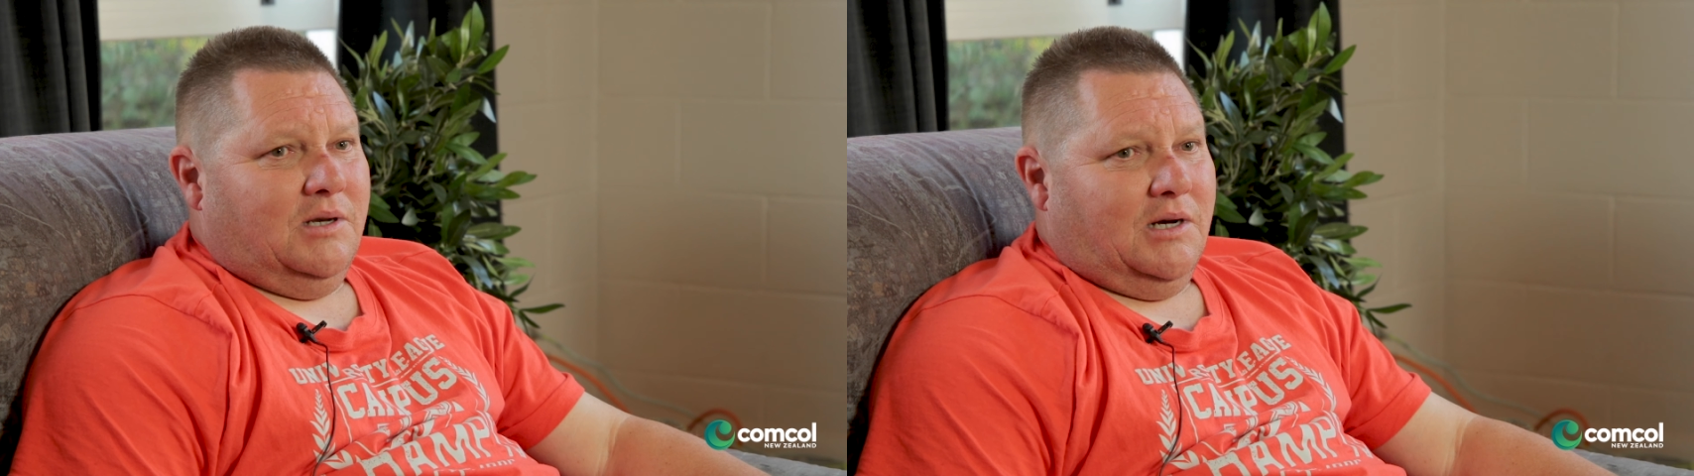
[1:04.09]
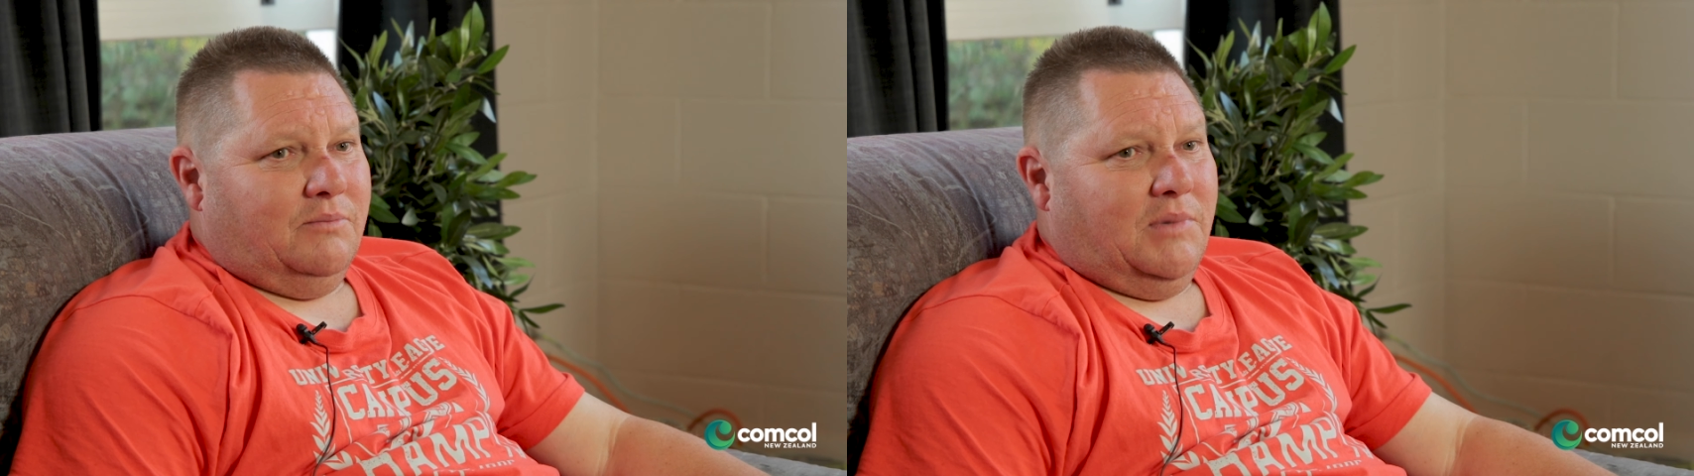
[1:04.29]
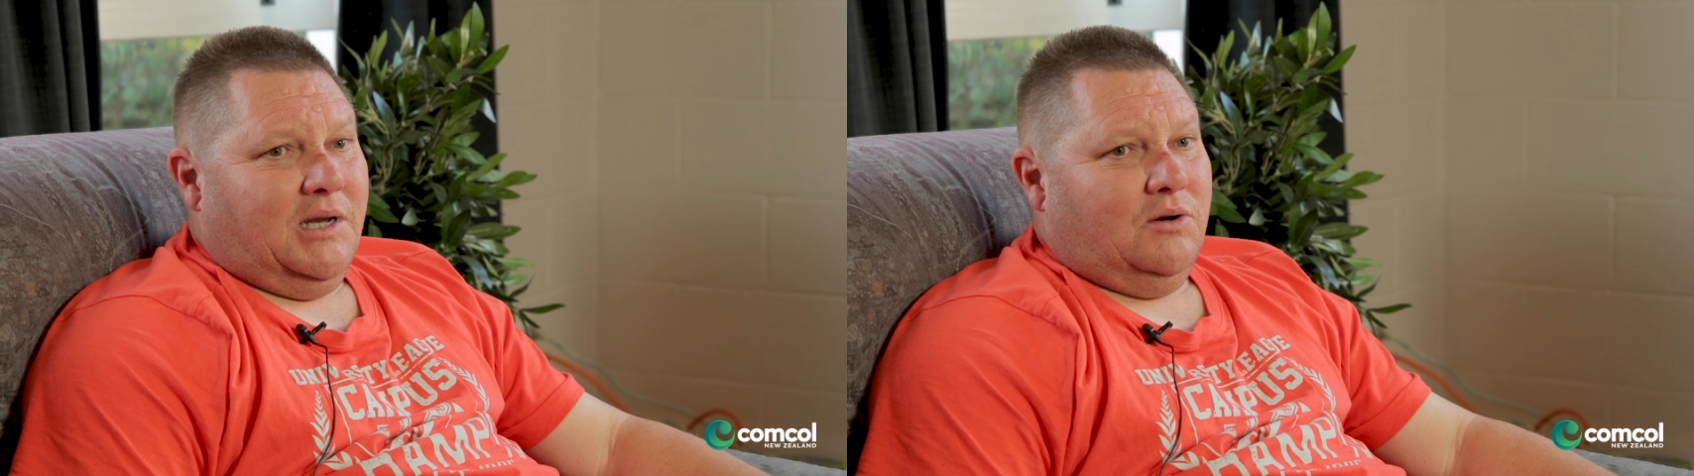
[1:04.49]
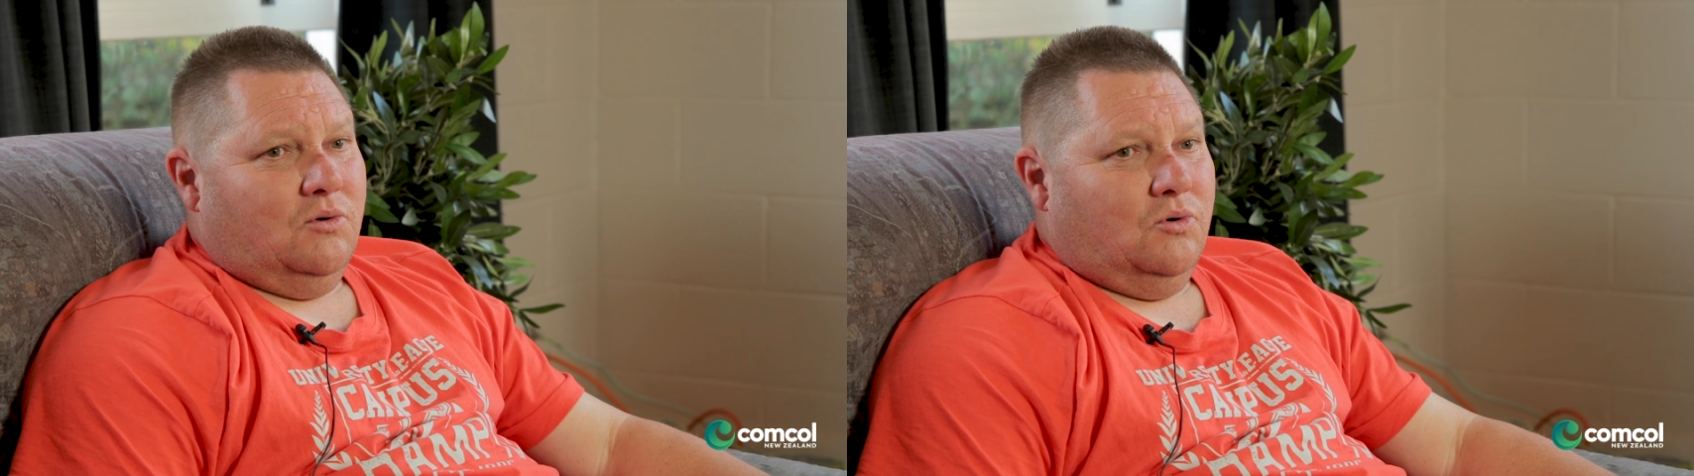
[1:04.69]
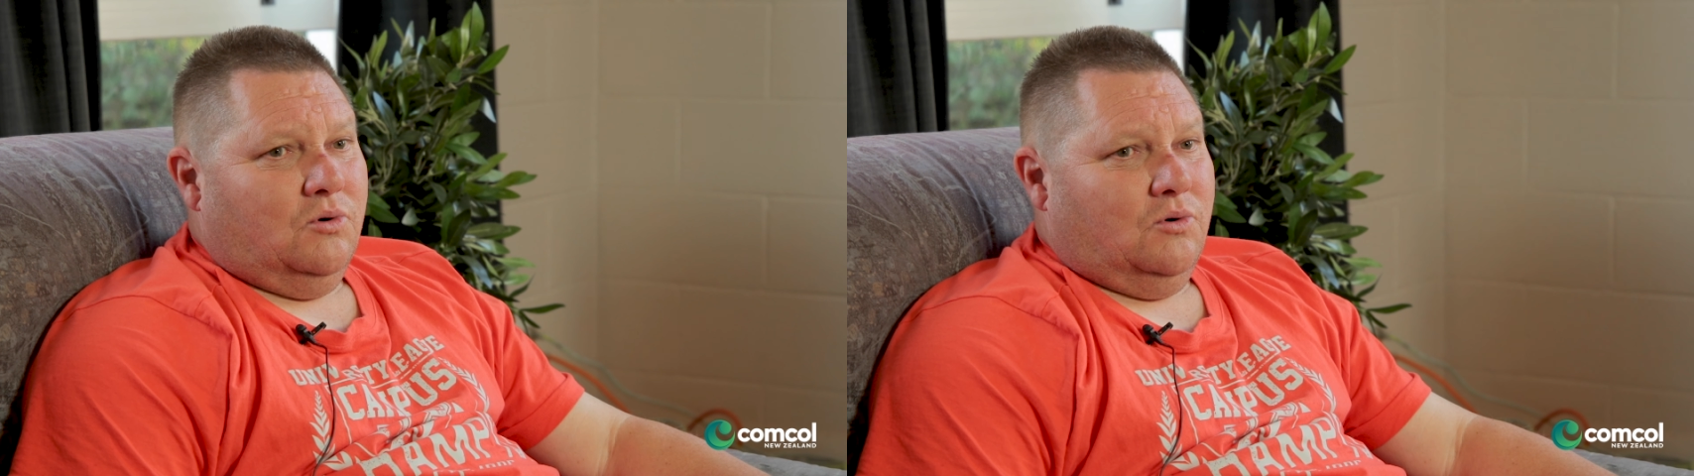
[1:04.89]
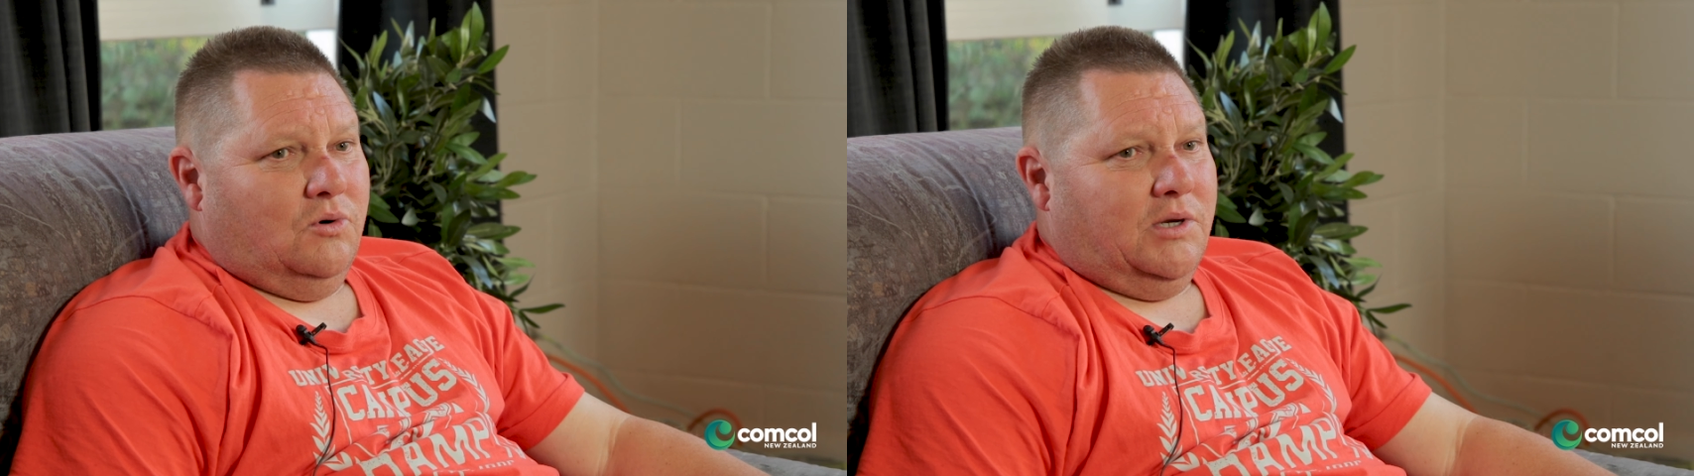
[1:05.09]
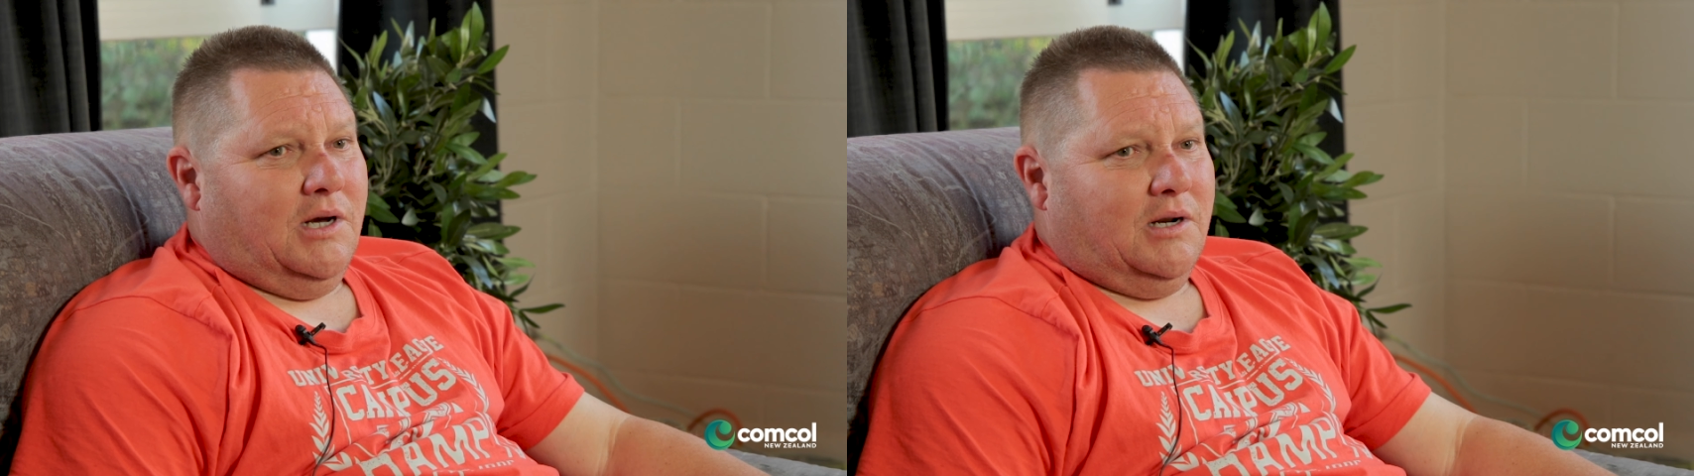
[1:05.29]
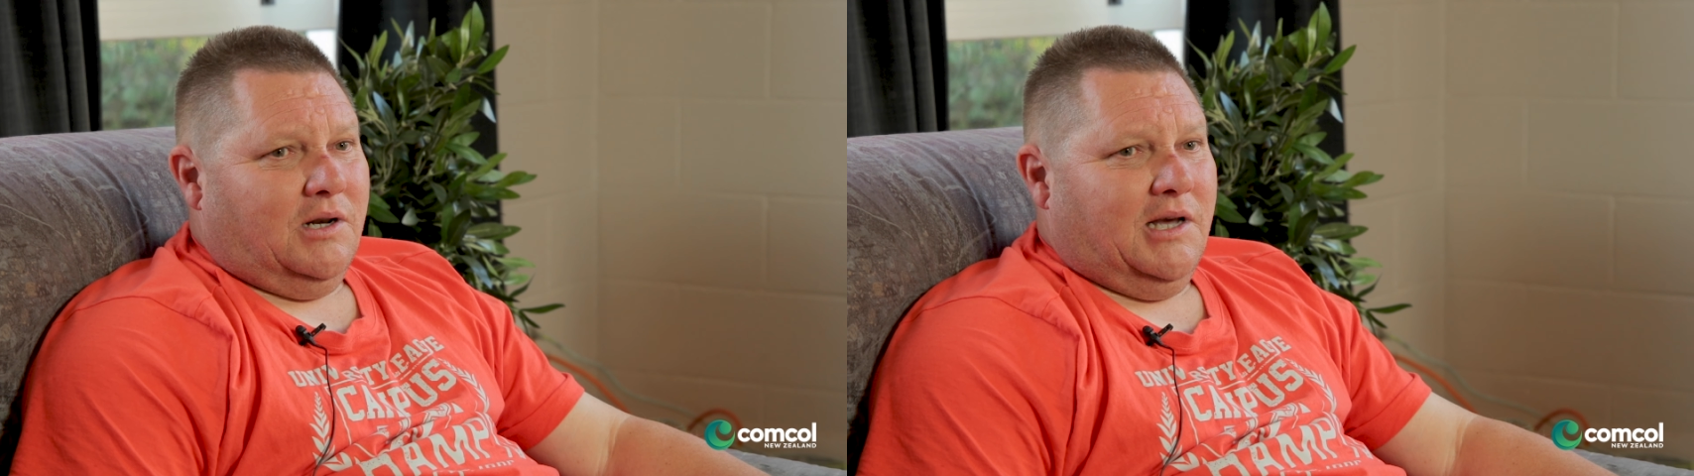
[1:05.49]
young man or
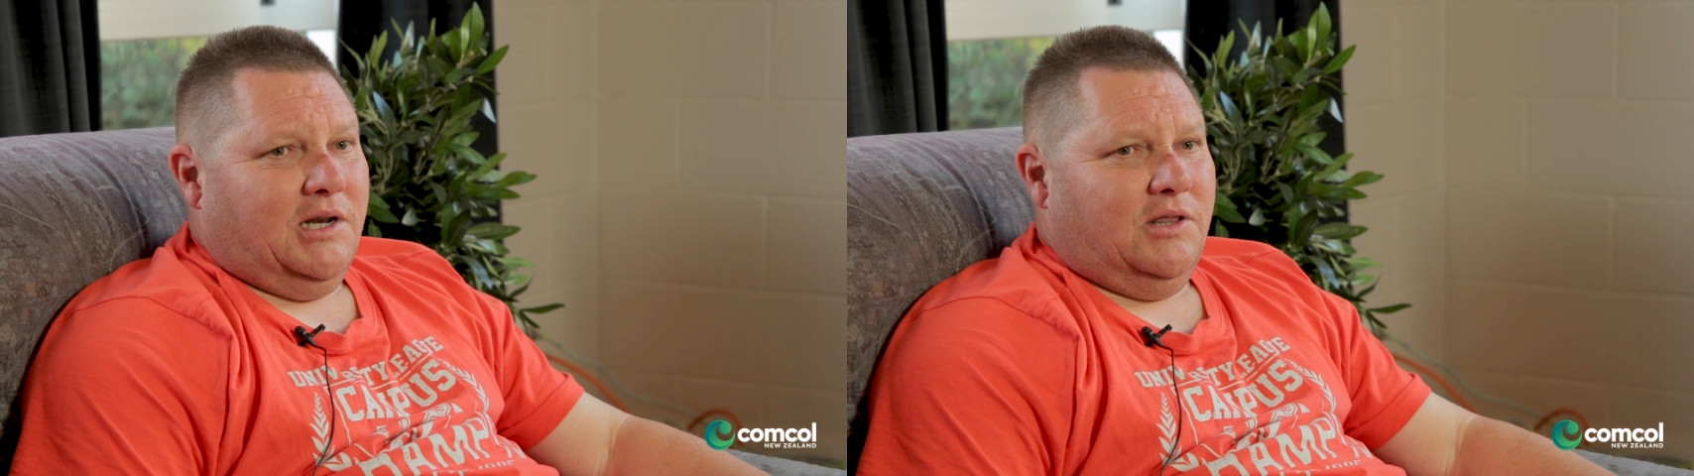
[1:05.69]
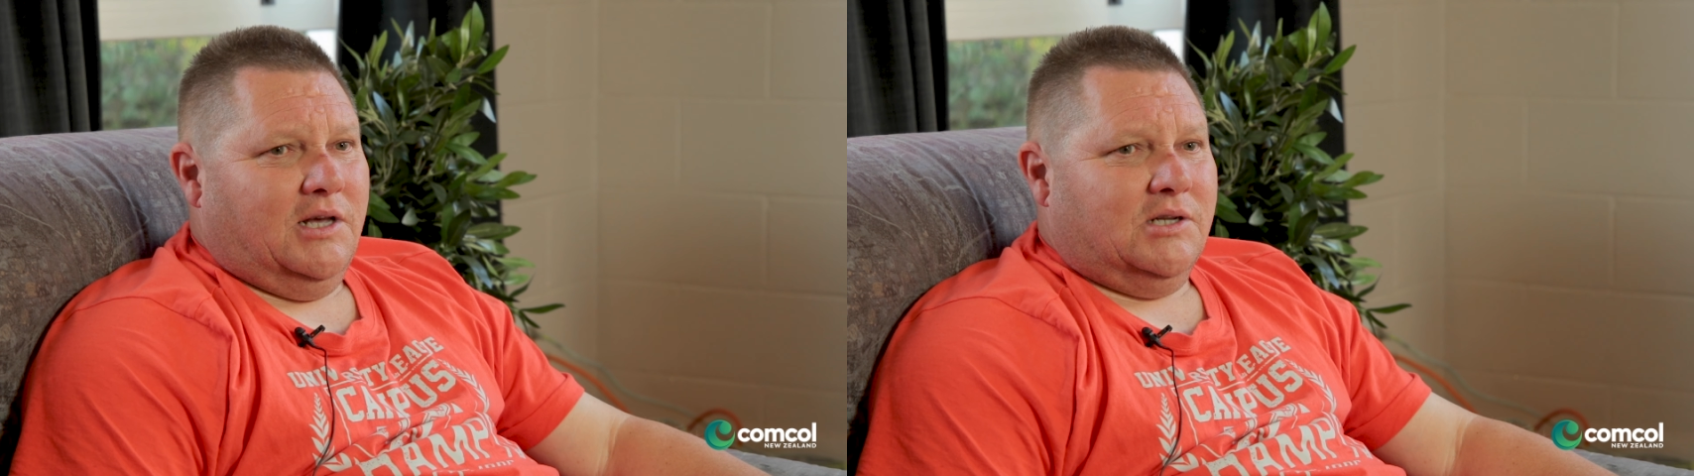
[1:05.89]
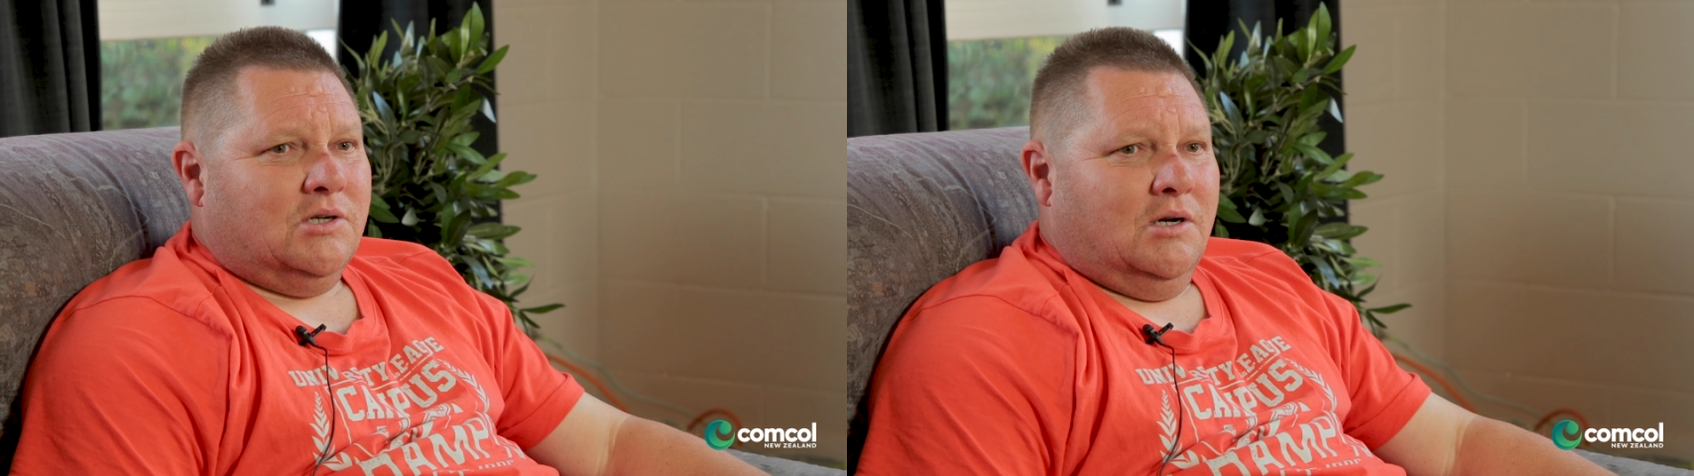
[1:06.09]
young lady that